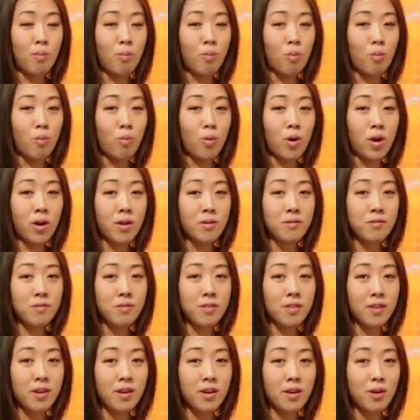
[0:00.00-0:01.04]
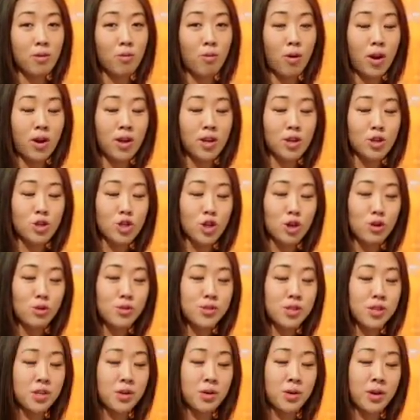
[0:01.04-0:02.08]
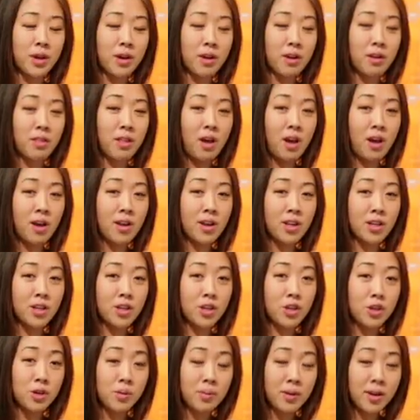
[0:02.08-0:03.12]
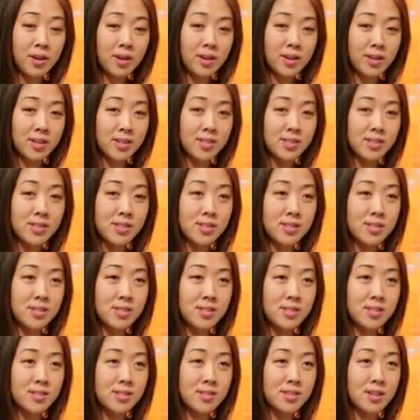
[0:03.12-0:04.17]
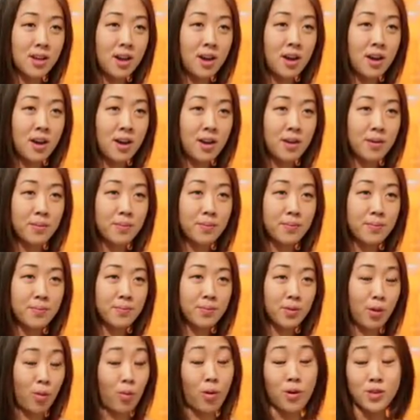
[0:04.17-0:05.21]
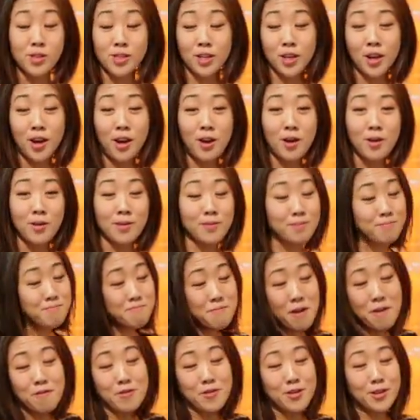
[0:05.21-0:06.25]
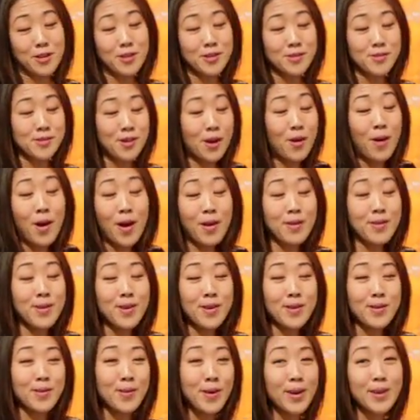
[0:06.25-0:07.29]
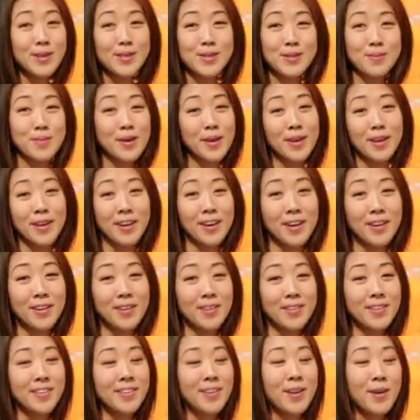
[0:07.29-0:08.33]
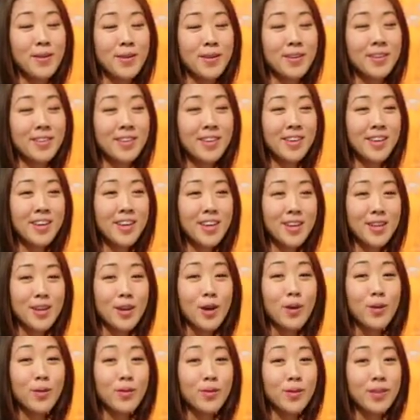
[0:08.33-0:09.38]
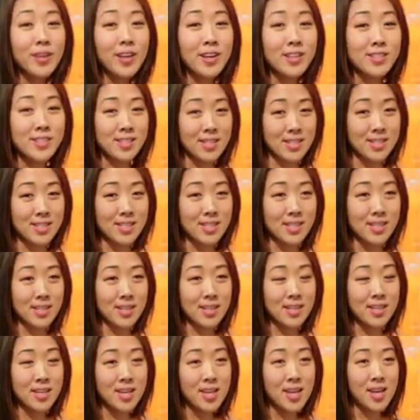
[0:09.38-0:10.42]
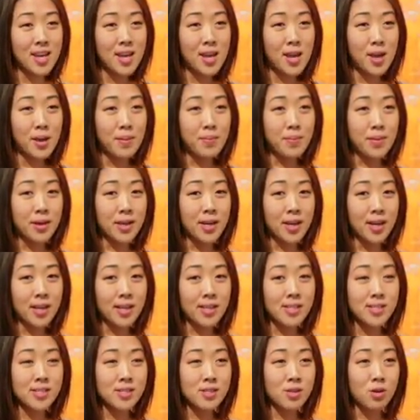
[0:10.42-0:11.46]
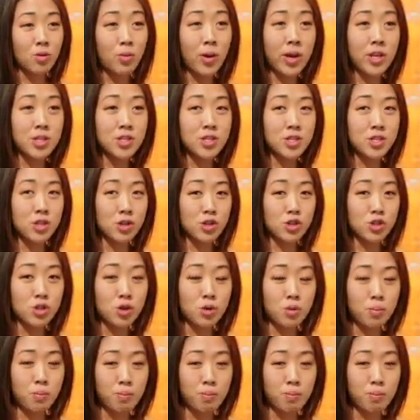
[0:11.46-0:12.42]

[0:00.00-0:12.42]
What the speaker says: One of the running jokes that you hear a lot in Cuba is, where does it go? And everyone goes, oh, I don't know, where does the money go? And no one really has an idea, because the wages are so